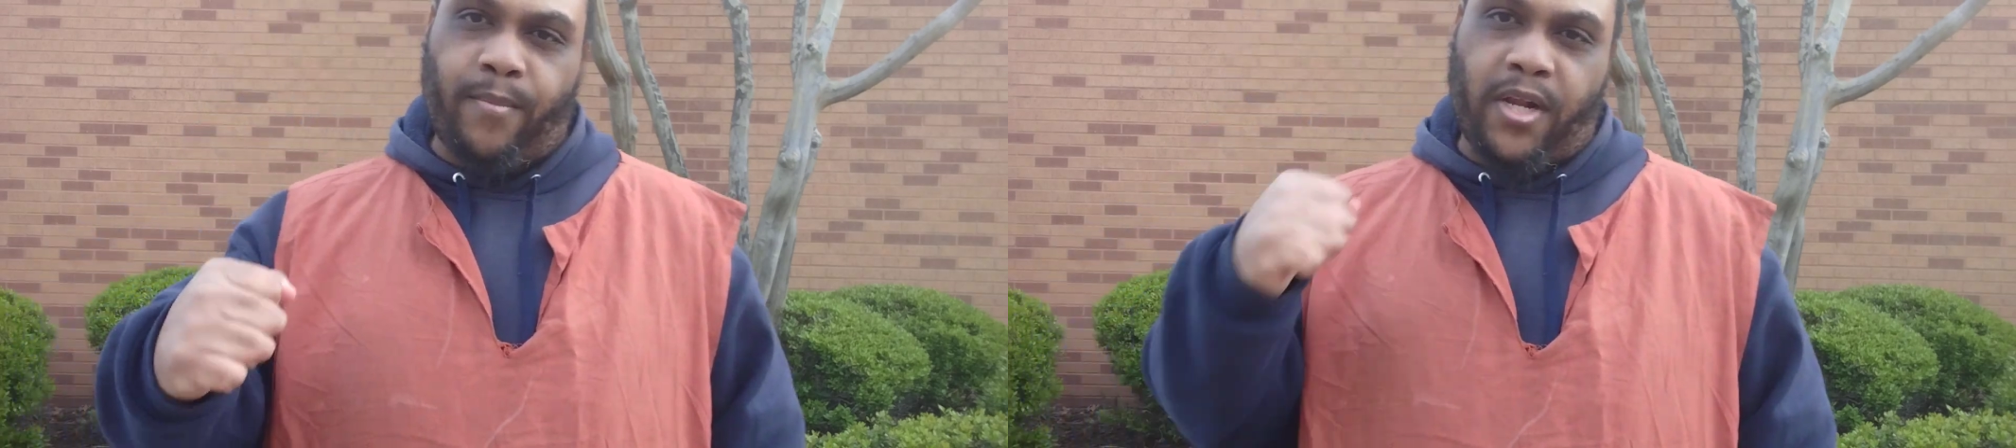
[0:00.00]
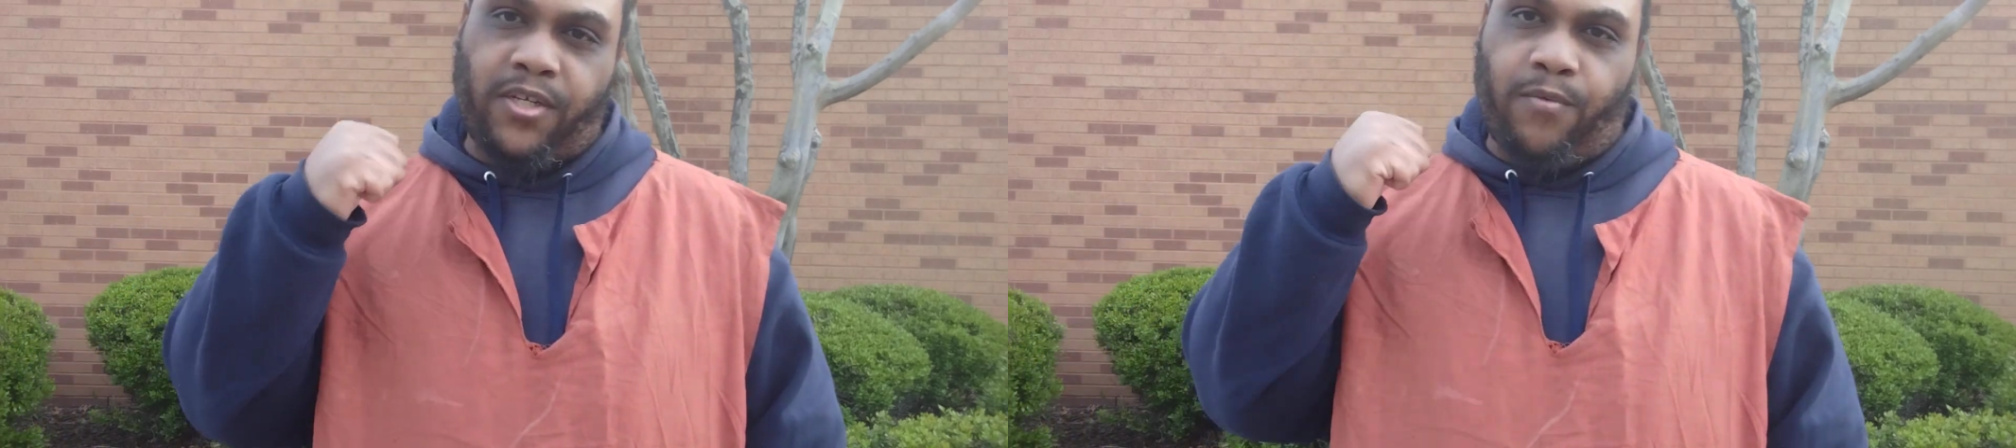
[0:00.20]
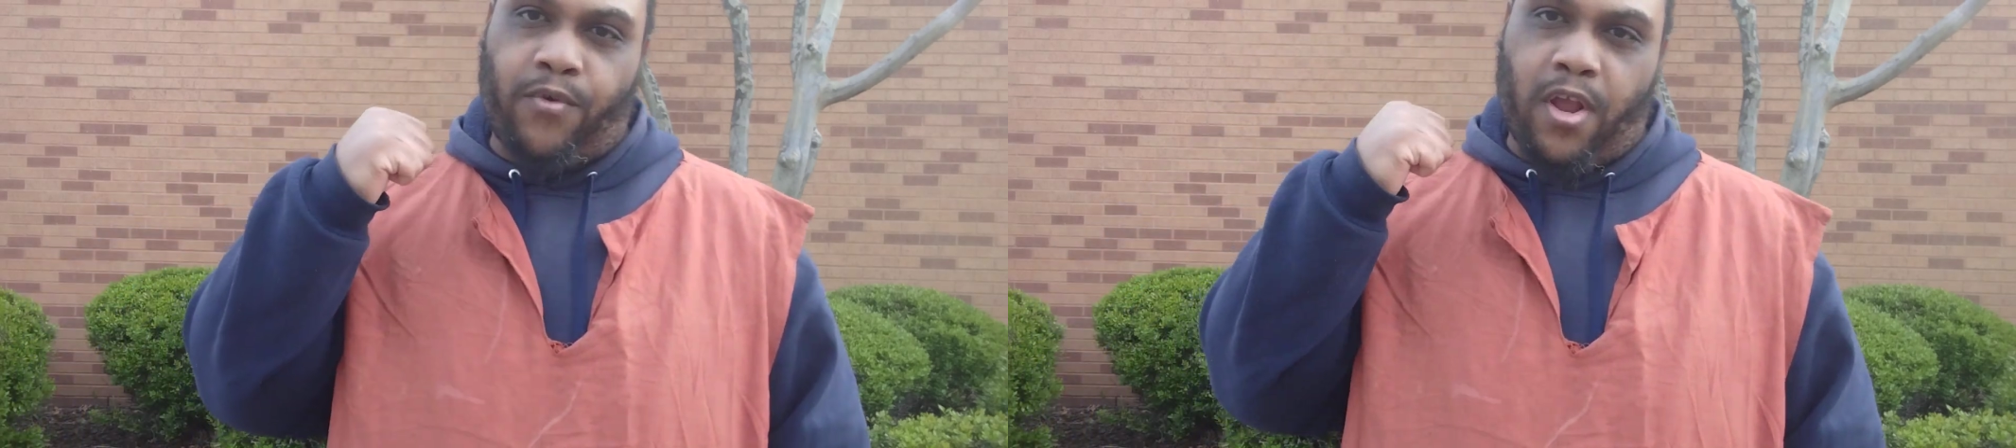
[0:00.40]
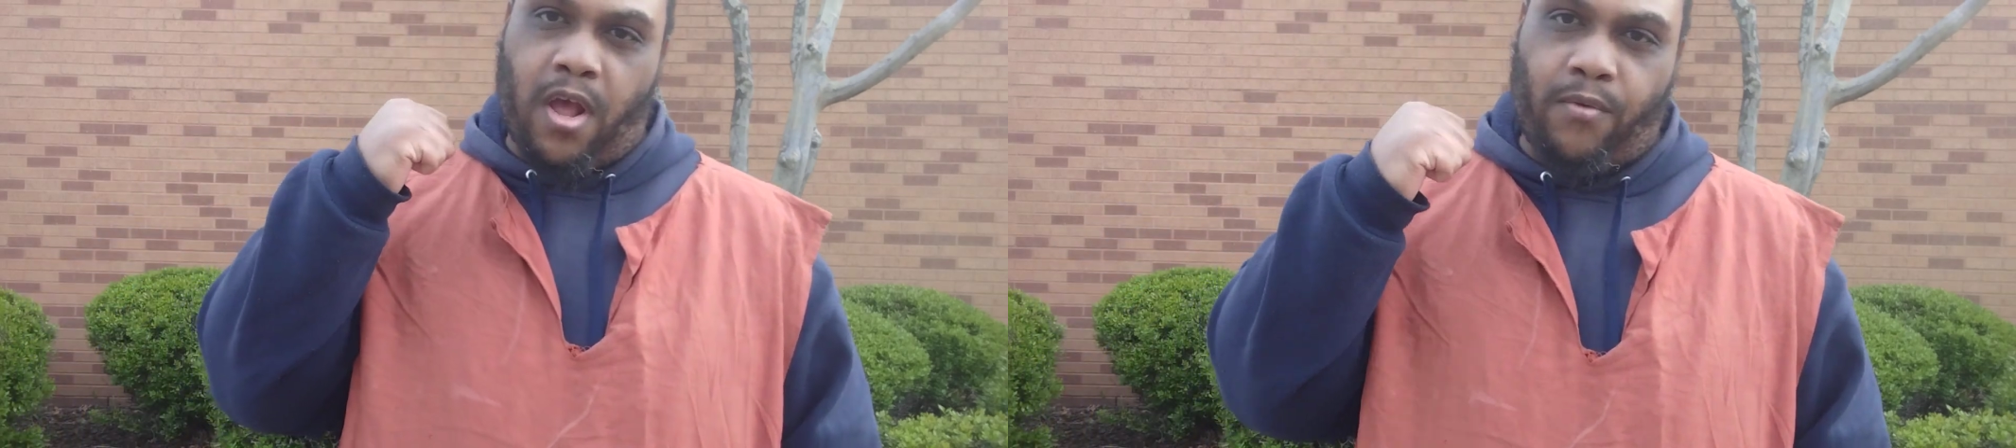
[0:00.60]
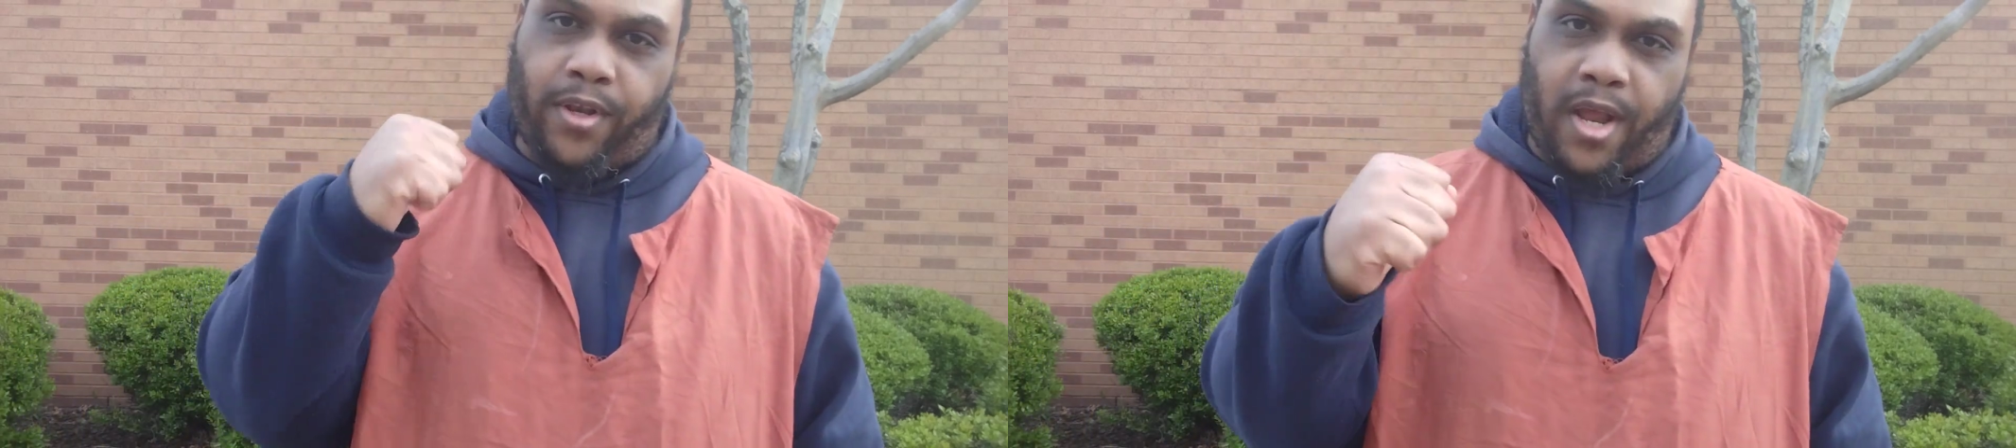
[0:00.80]
Bashem
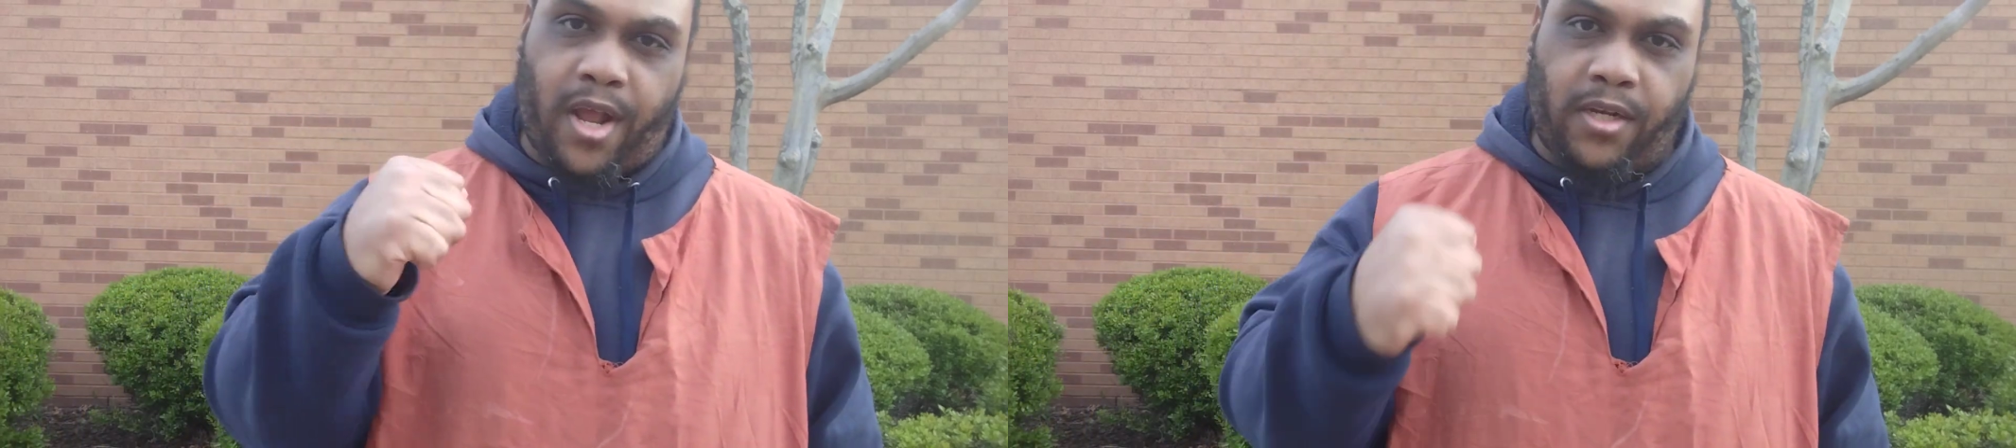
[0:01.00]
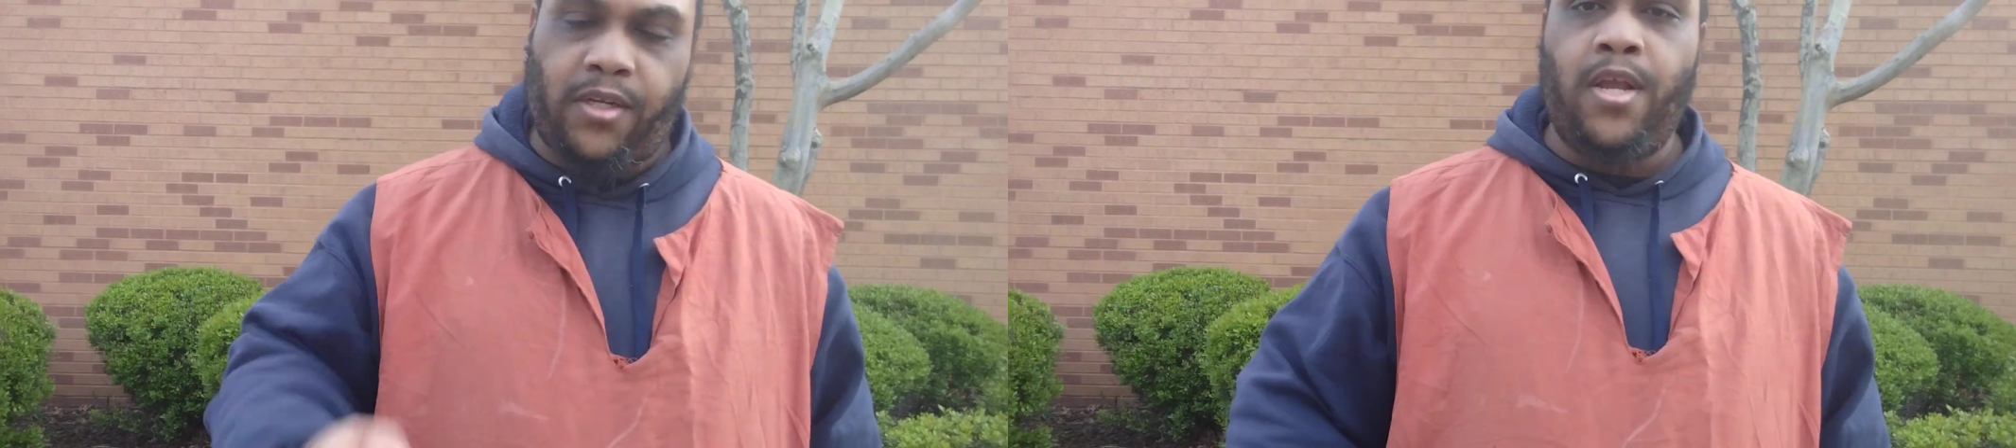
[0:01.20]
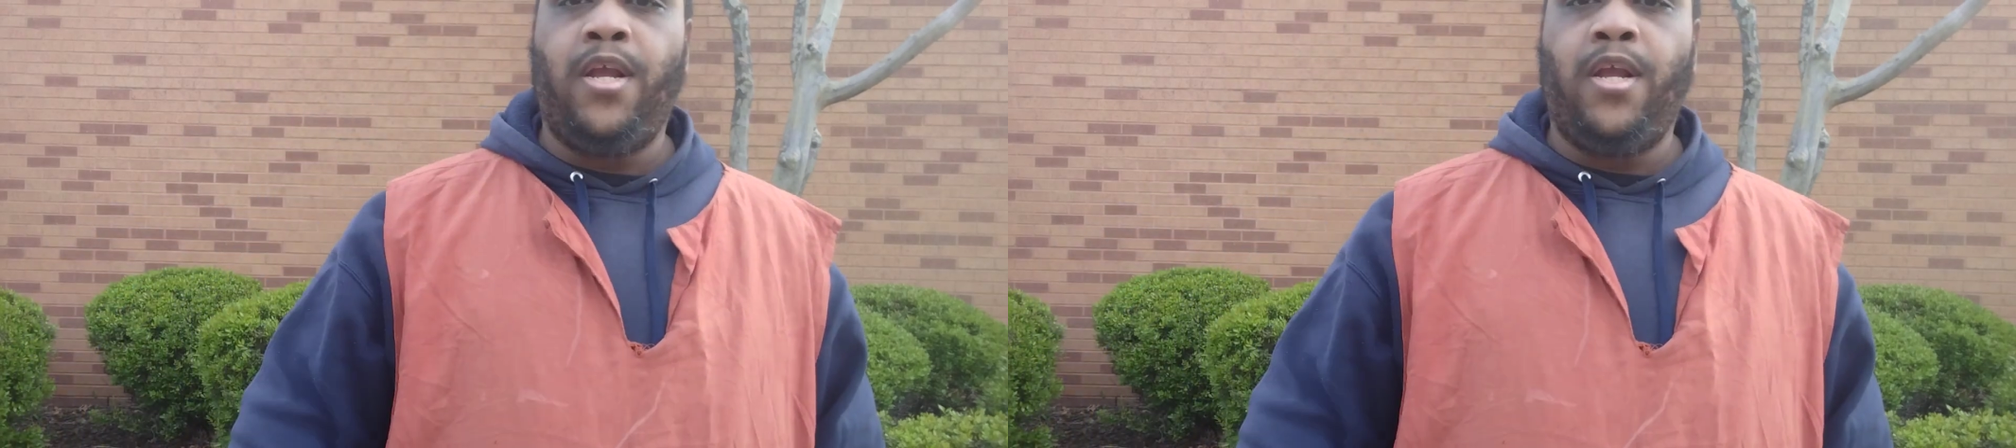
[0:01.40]
Rakakwadash.